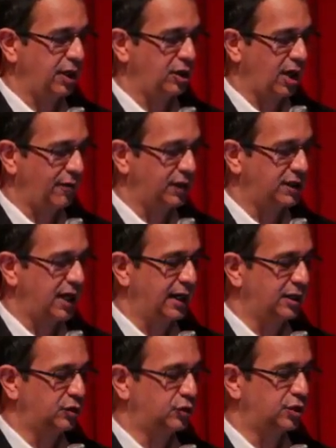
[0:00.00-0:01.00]
and you have a
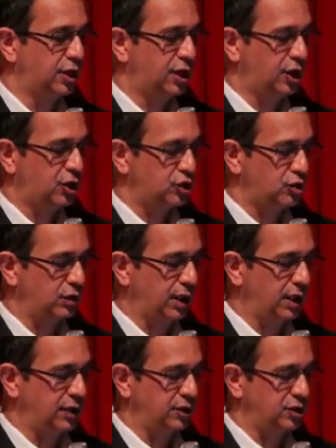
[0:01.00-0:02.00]
dilute
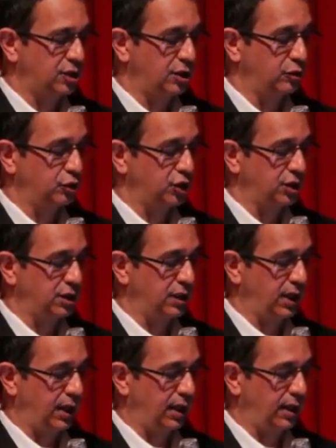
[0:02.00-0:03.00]
sugar
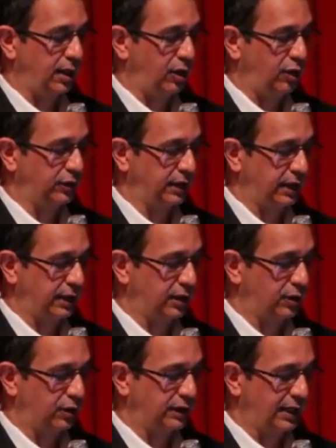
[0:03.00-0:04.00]
solution on
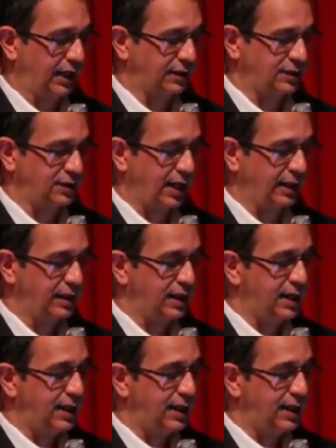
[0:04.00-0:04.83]
the other side,